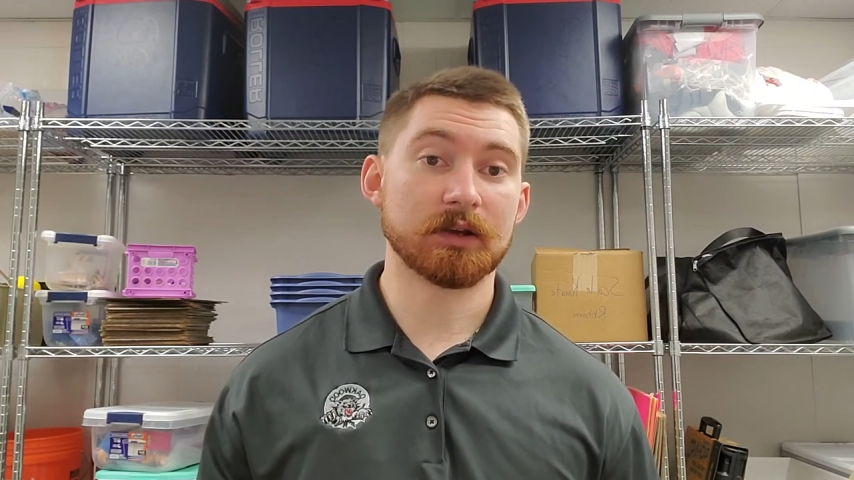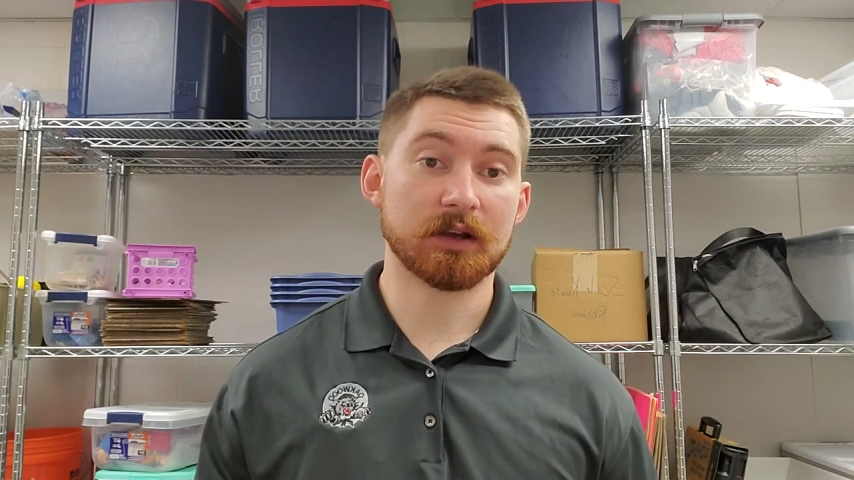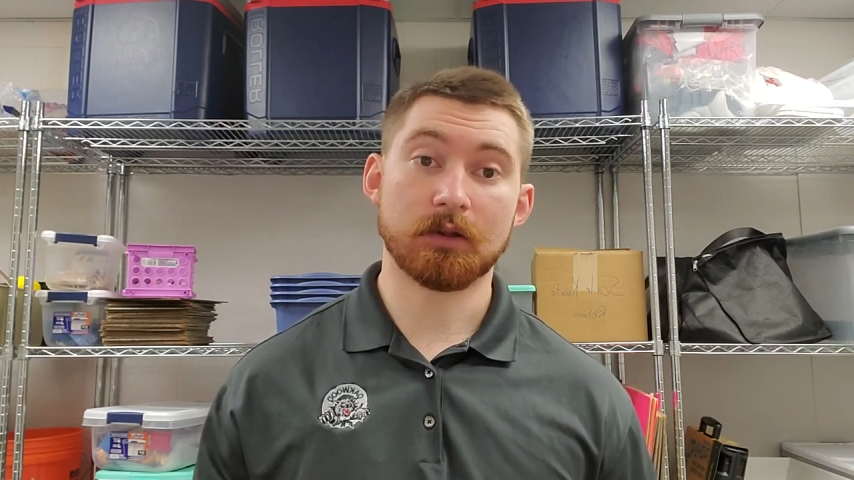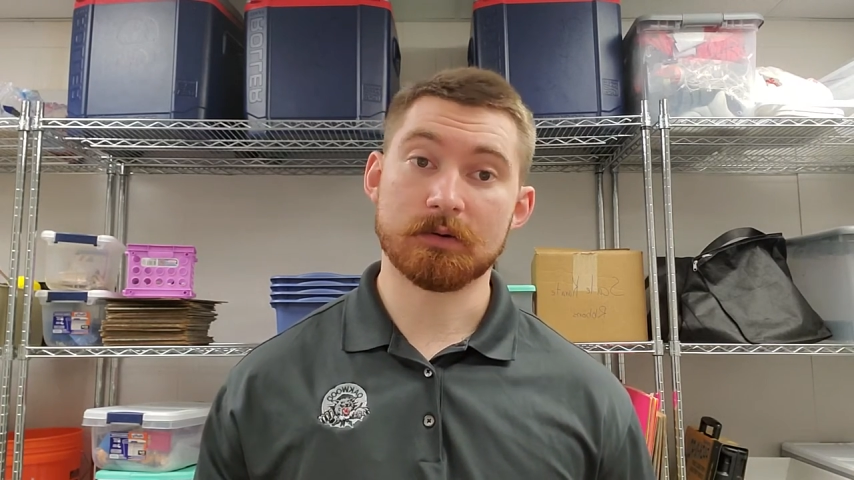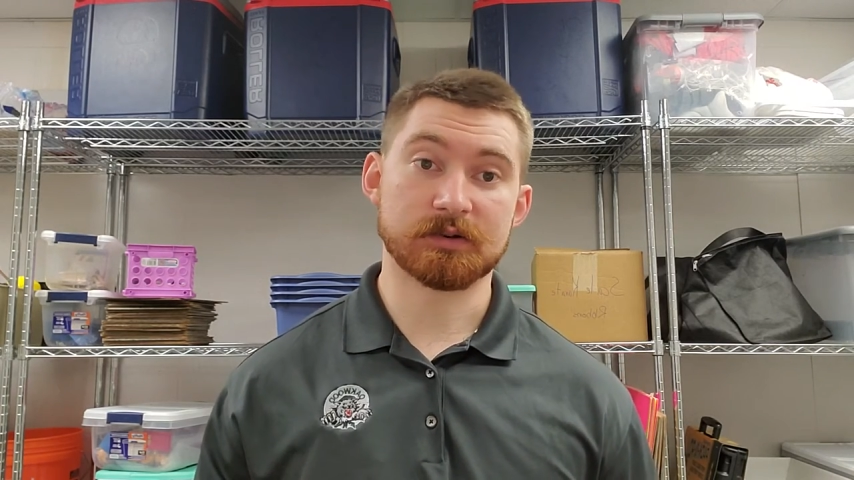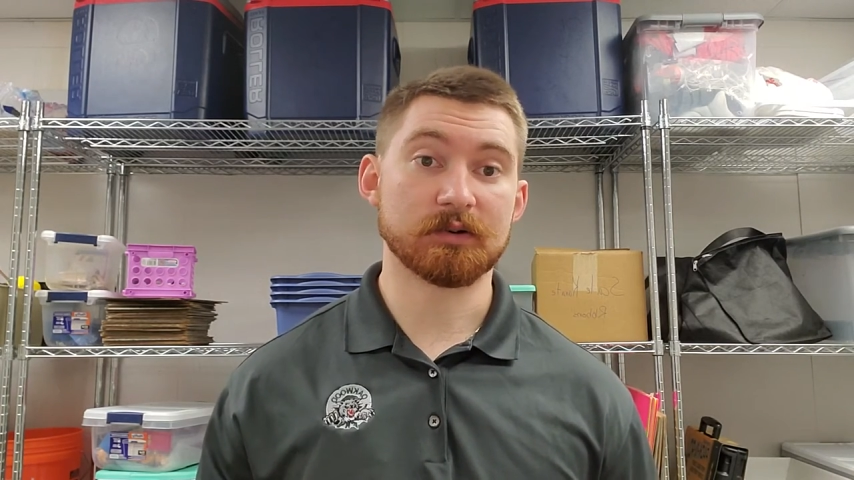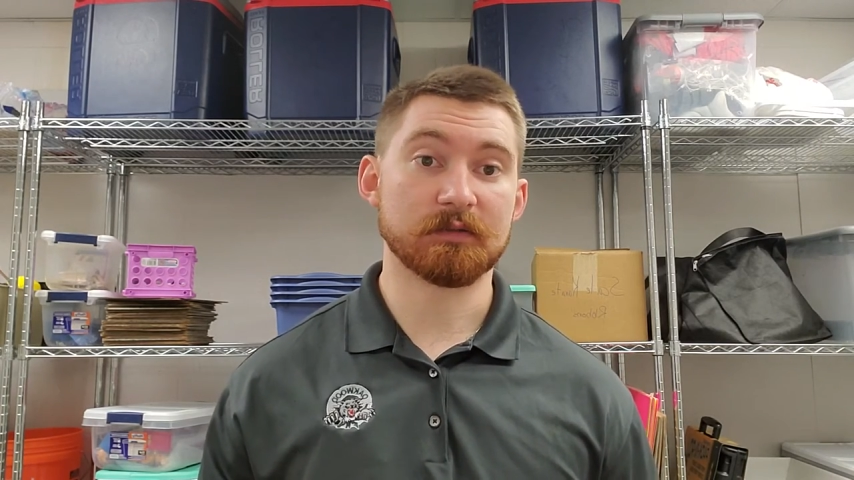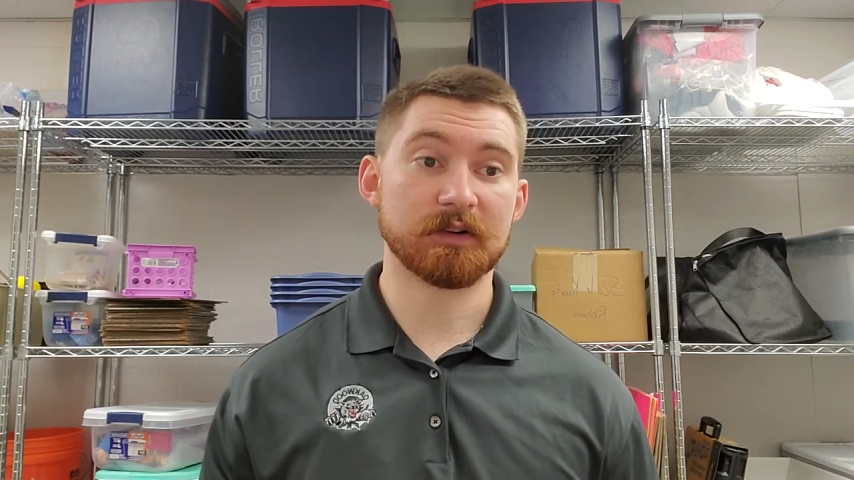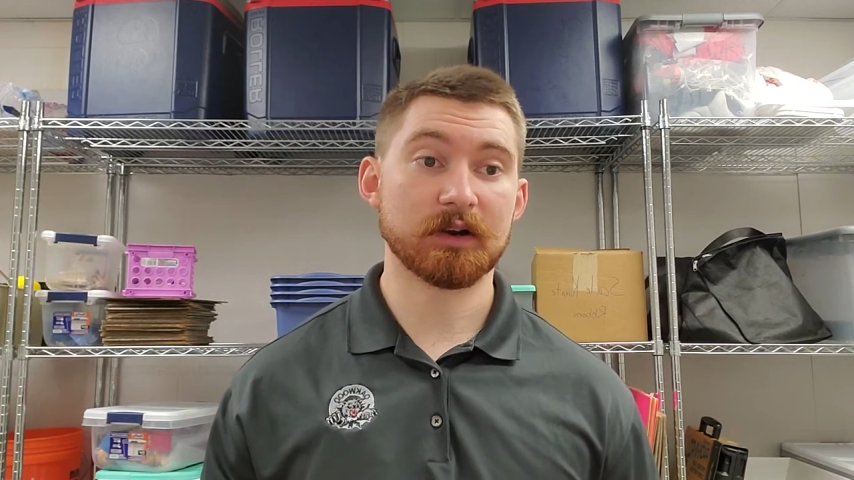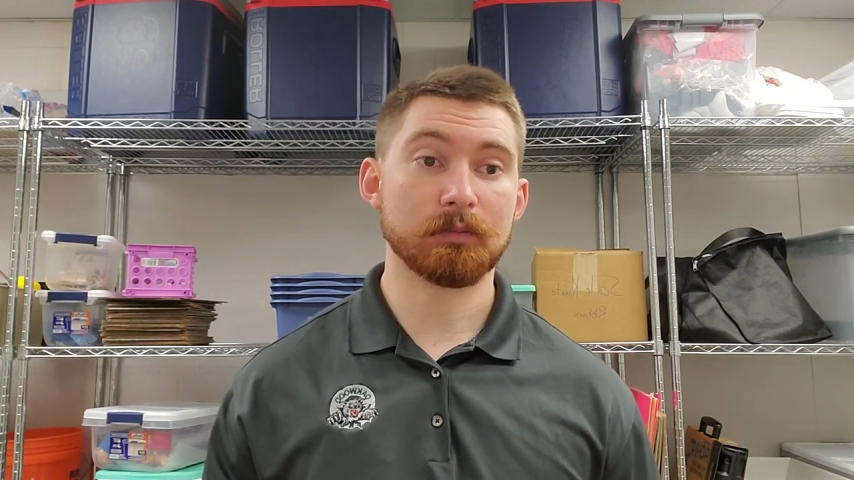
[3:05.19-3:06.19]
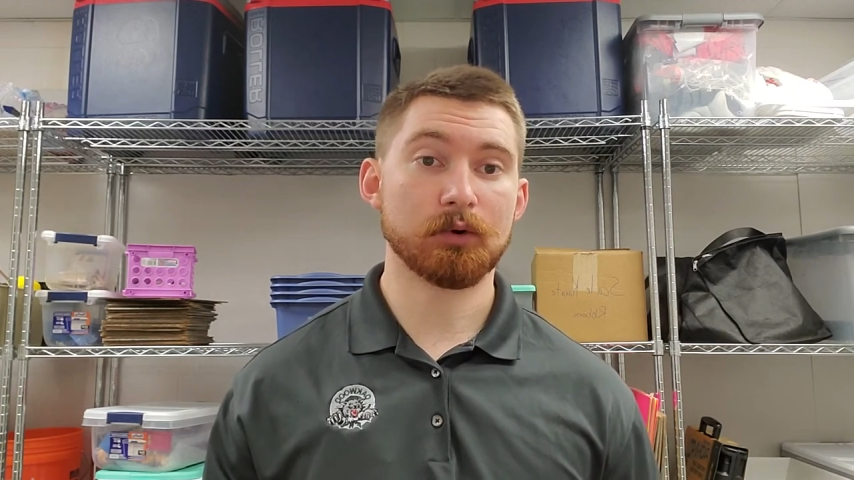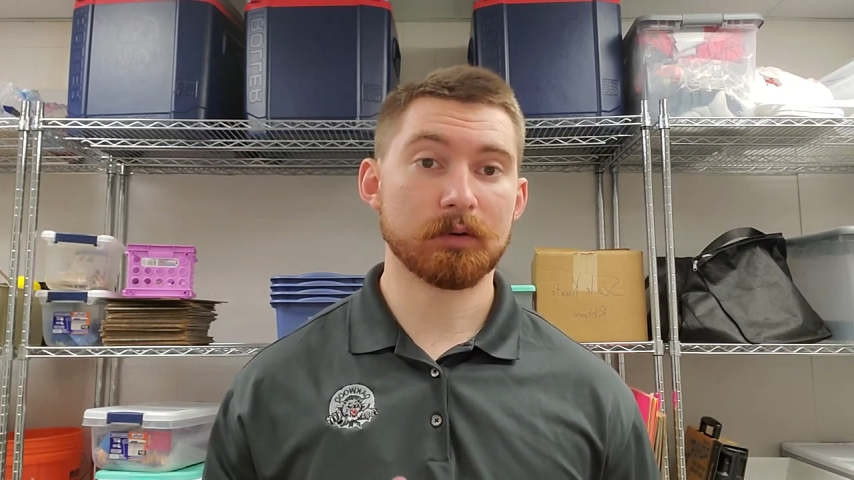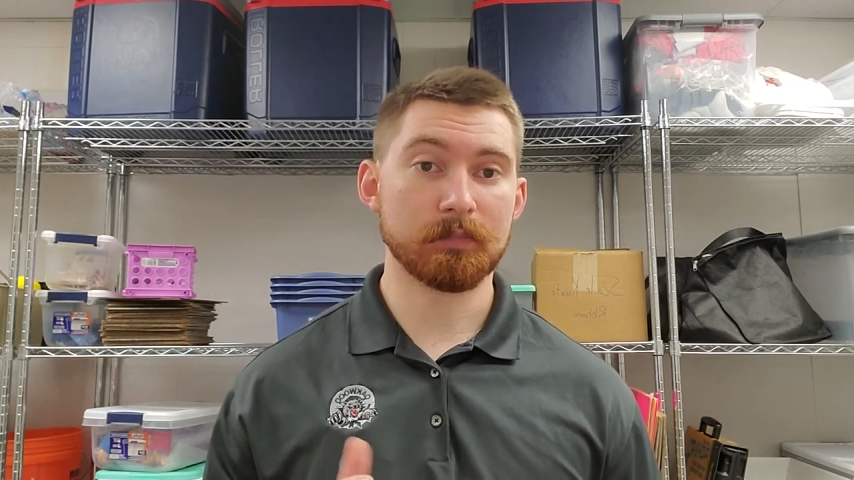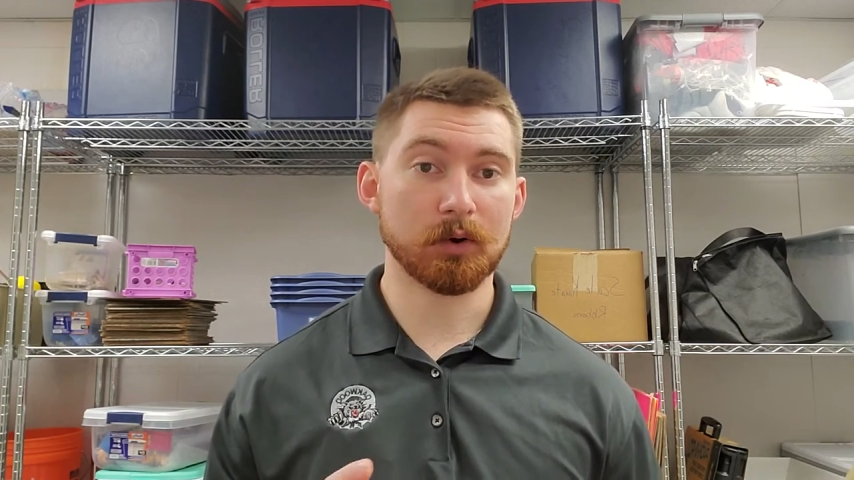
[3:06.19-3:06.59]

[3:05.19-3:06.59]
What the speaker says: Get closer to the fingerboard,